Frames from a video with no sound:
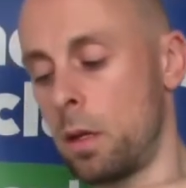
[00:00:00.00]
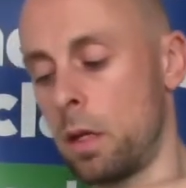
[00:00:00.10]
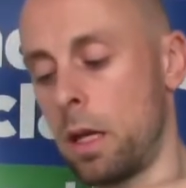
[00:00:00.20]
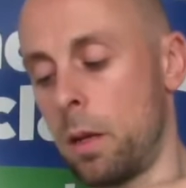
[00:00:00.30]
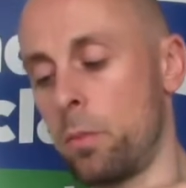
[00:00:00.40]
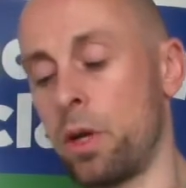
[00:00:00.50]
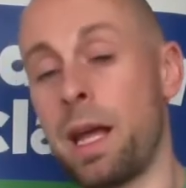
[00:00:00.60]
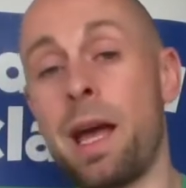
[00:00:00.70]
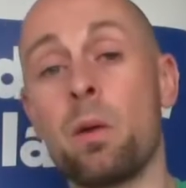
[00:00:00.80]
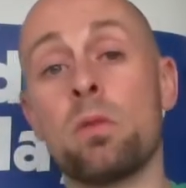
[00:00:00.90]
and
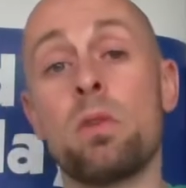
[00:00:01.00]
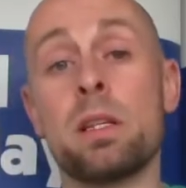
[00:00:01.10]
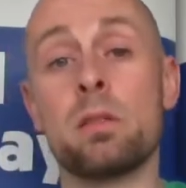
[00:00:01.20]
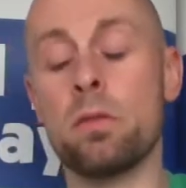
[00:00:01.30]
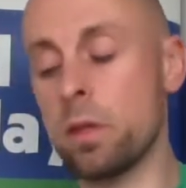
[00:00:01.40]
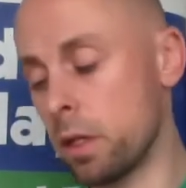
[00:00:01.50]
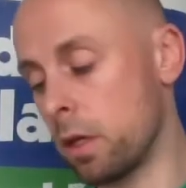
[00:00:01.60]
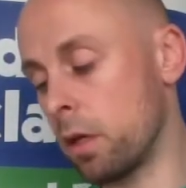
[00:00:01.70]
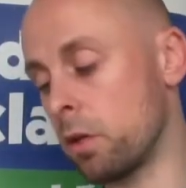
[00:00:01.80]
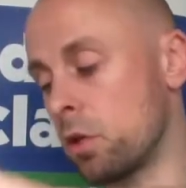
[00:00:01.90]
bring out the rest of
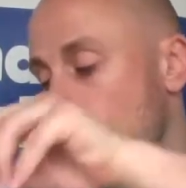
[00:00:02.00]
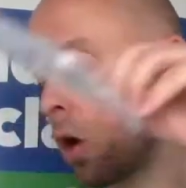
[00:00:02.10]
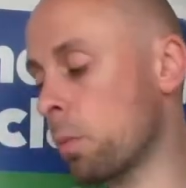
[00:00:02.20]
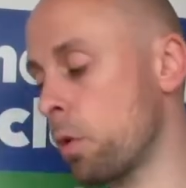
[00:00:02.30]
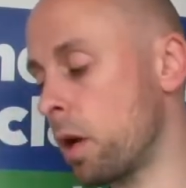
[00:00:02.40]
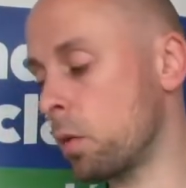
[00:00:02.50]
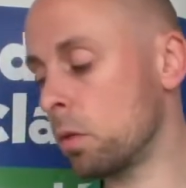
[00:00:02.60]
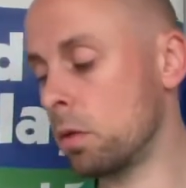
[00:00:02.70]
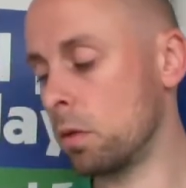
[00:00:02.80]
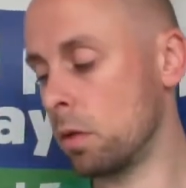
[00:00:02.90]
the dark
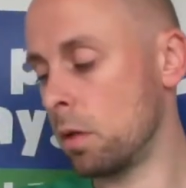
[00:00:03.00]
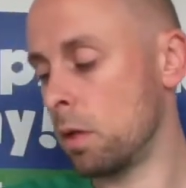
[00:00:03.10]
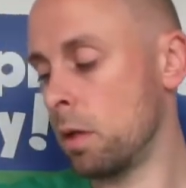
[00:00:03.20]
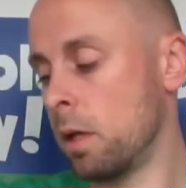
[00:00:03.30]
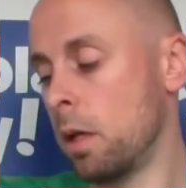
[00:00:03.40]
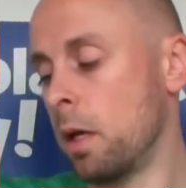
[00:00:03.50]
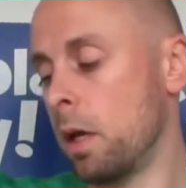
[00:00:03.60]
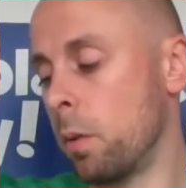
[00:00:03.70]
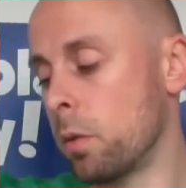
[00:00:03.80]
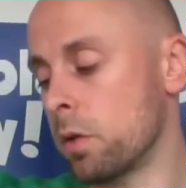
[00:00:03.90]
brown.
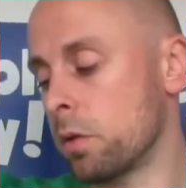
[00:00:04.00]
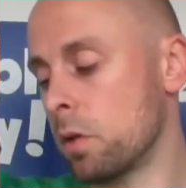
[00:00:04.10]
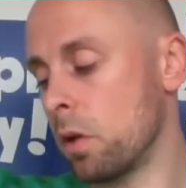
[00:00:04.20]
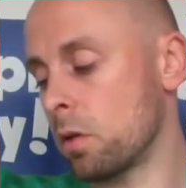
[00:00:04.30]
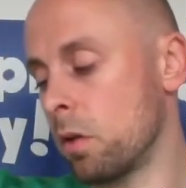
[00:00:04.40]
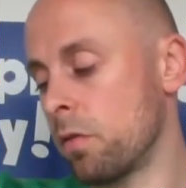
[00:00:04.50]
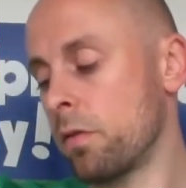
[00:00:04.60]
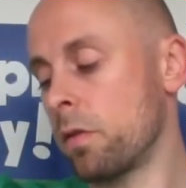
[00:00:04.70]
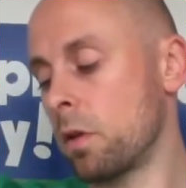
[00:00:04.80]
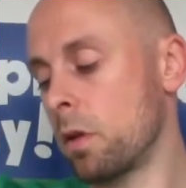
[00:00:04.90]
I'm going to start
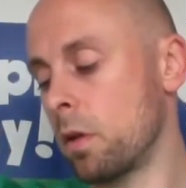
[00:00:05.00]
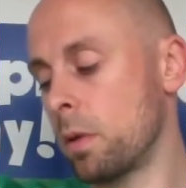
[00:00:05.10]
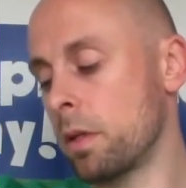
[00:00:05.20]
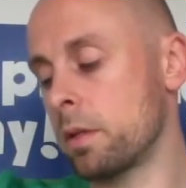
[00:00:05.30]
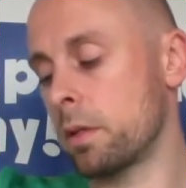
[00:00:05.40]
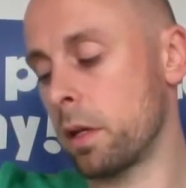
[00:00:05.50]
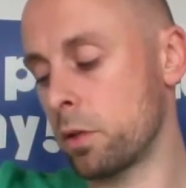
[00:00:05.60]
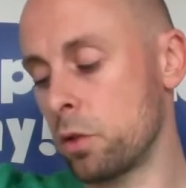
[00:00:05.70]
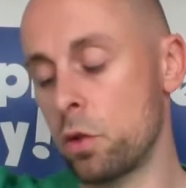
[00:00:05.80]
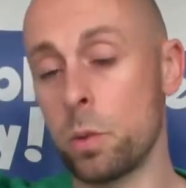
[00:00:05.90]
off at this
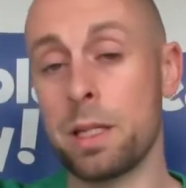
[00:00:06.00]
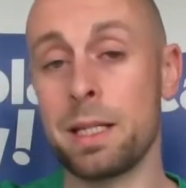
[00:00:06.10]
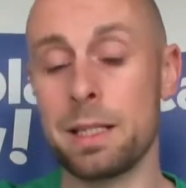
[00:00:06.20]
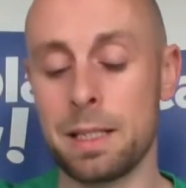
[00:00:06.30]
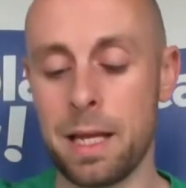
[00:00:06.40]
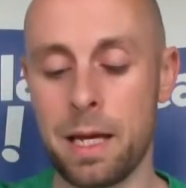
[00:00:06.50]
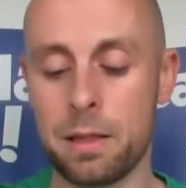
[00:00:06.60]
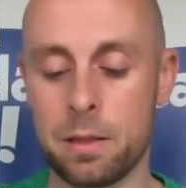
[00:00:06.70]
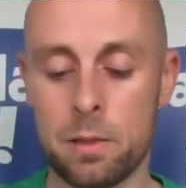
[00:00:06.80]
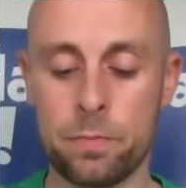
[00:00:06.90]
section doing his
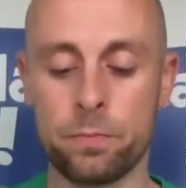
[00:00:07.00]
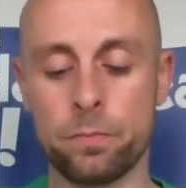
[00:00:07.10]
legs.